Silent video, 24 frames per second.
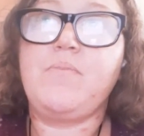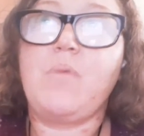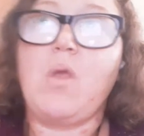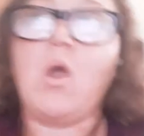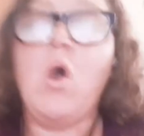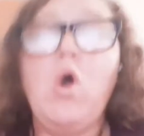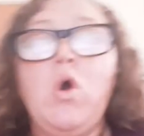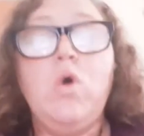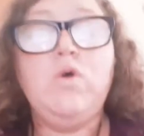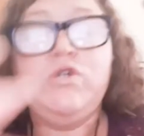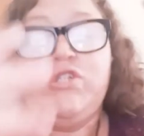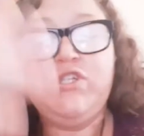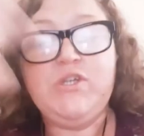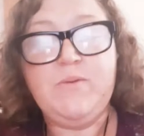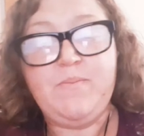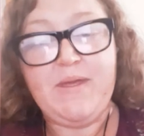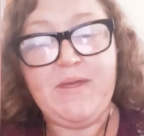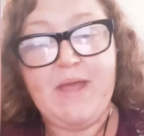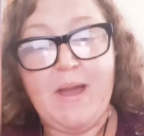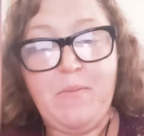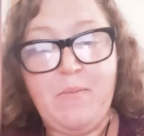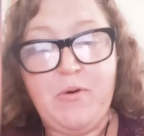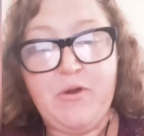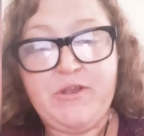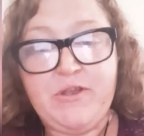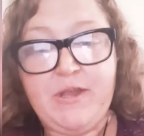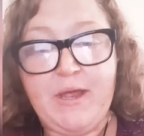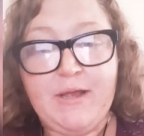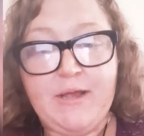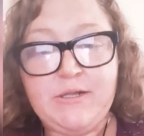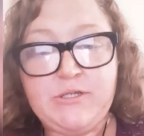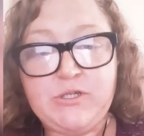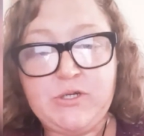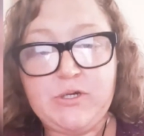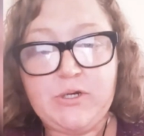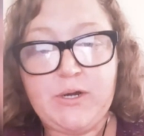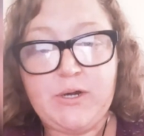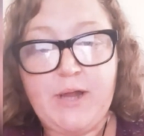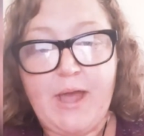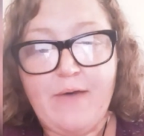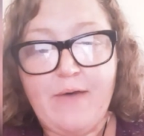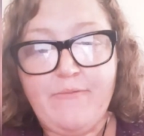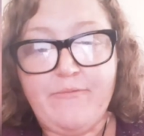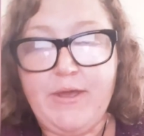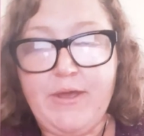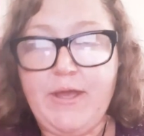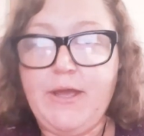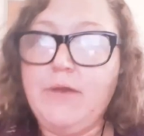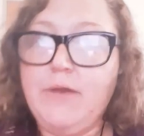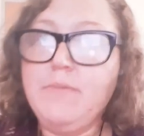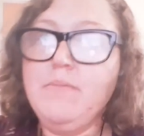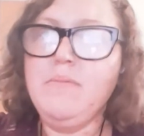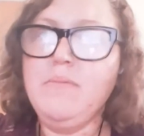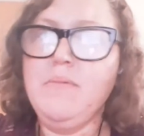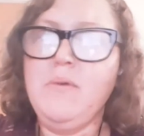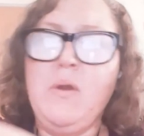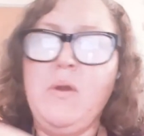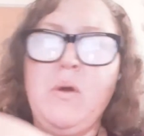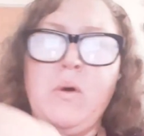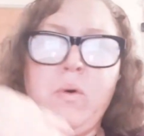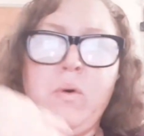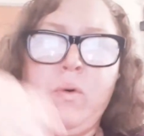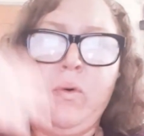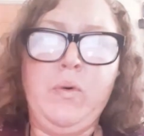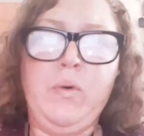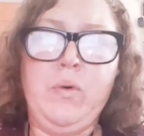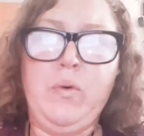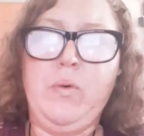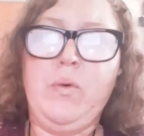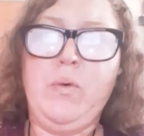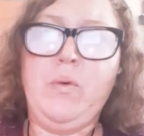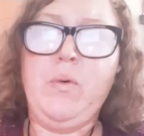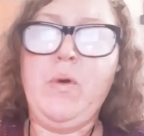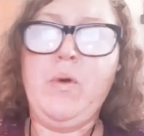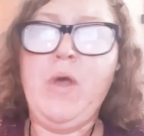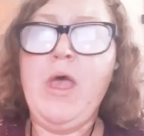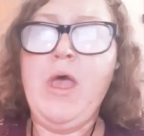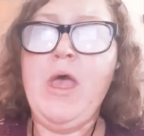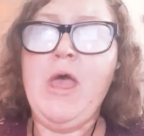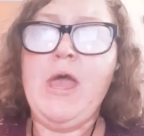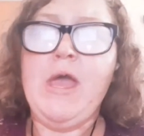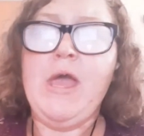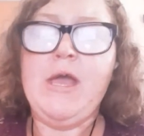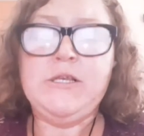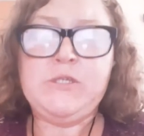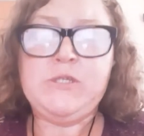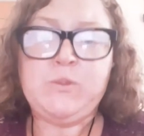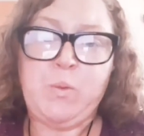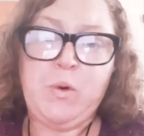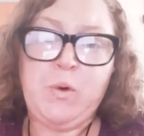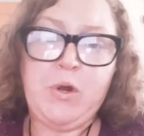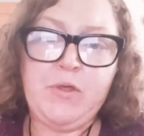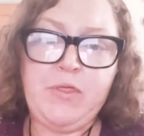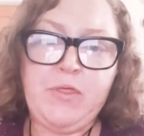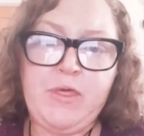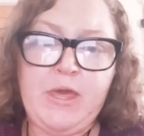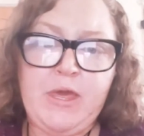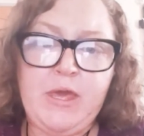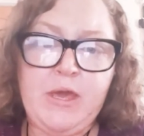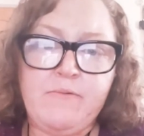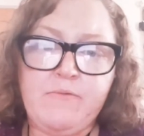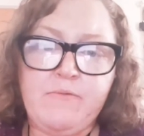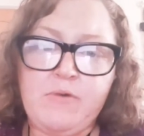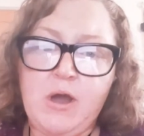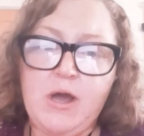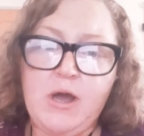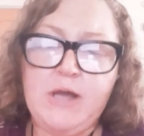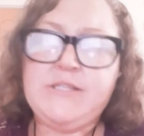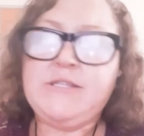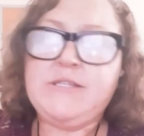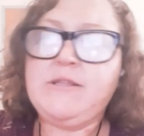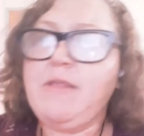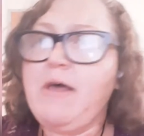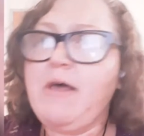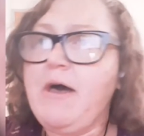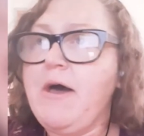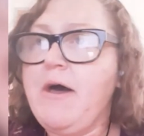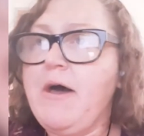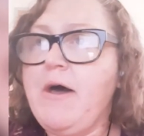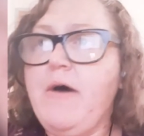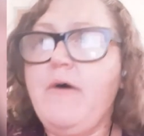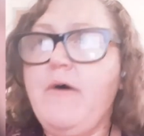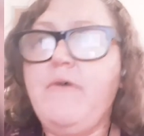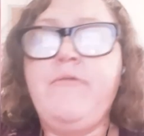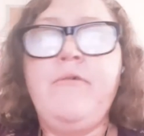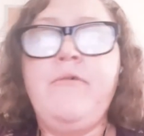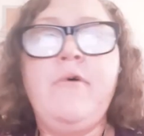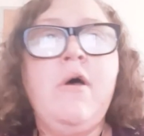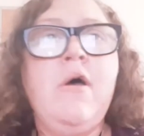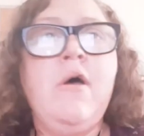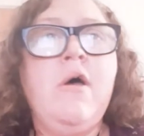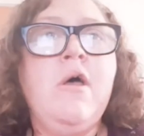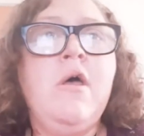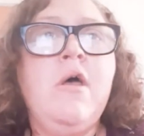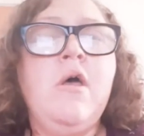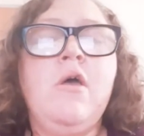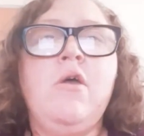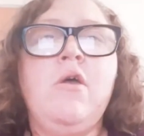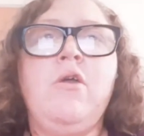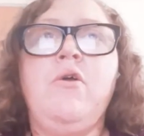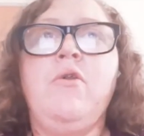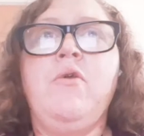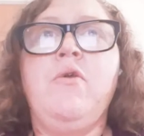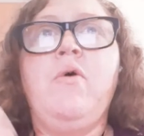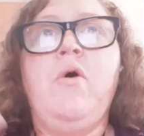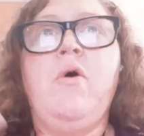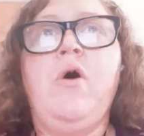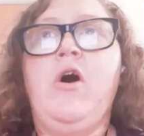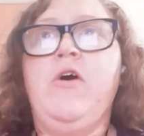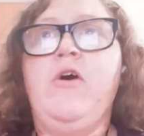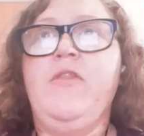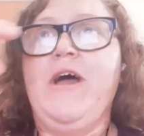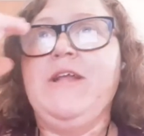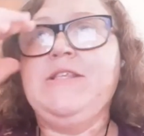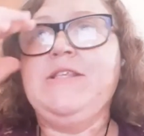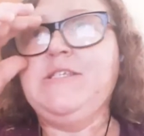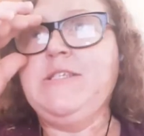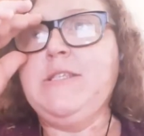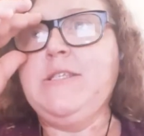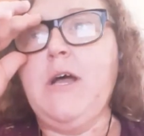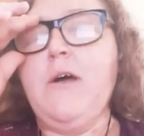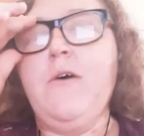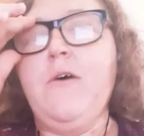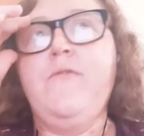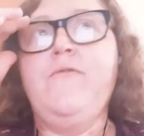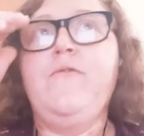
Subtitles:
who should be able to enter heaven, who is worthy of God's love, you know, all that stuff.